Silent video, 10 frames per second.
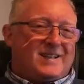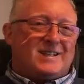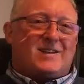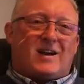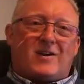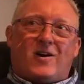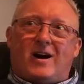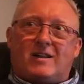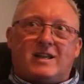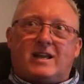So I
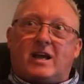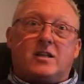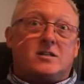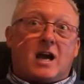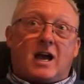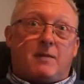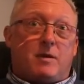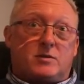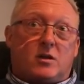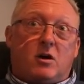got, I think at the time,
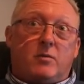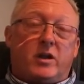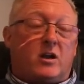it was a lot of money.